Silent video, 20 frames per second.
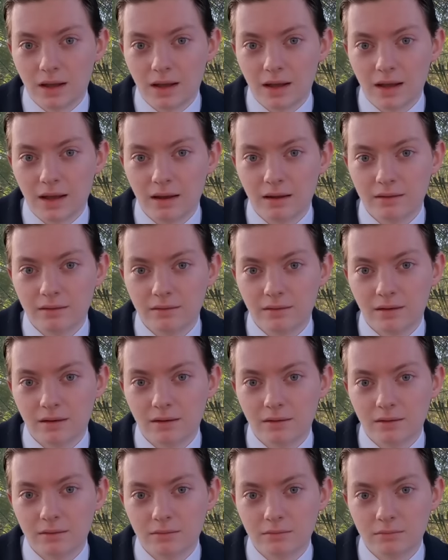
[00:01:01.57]
And
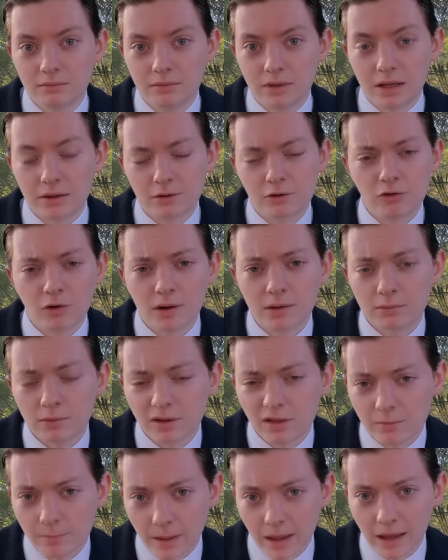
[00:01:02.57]
uh, now they're trying to
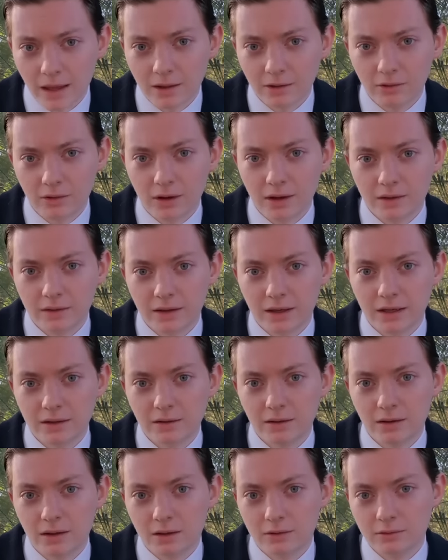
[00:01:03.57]
expand on
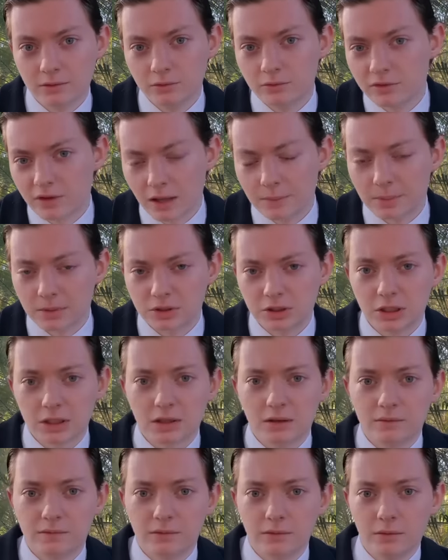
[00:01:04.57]
that, you know, a new type of
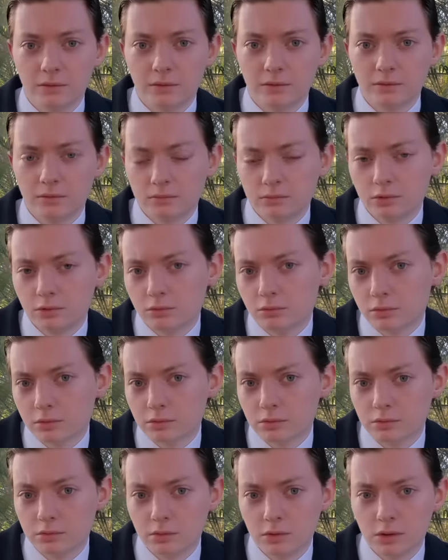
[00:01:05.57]
chicken for the
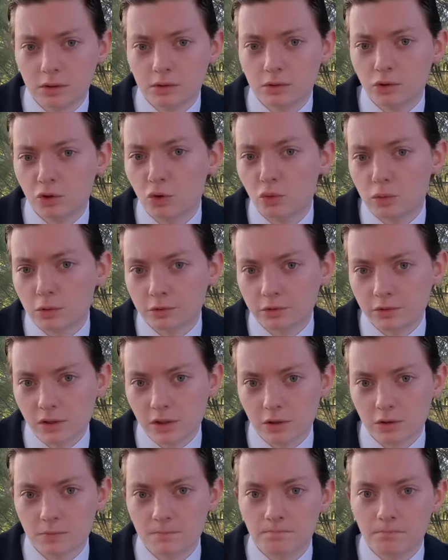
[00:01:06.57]
newer, newer
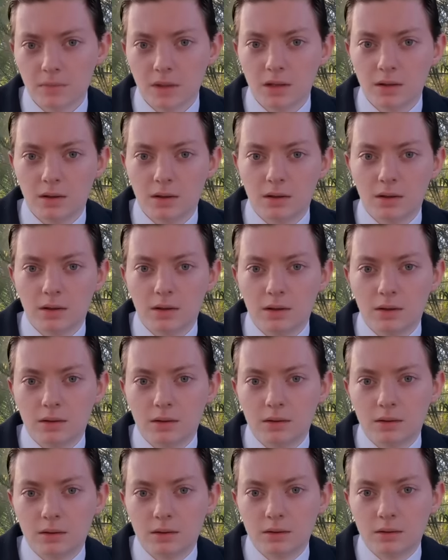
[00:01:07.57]
year.
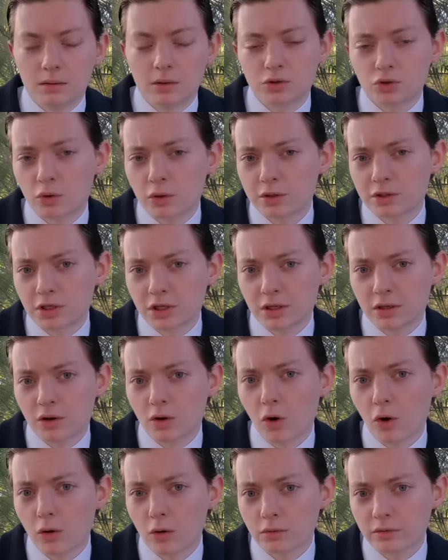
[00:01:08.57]
The Georgia
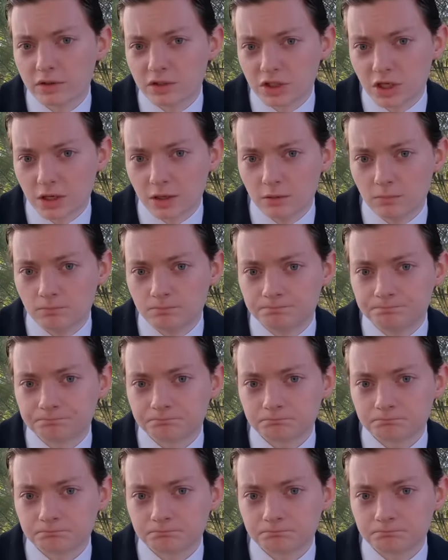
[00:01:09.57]
Gold Chicken.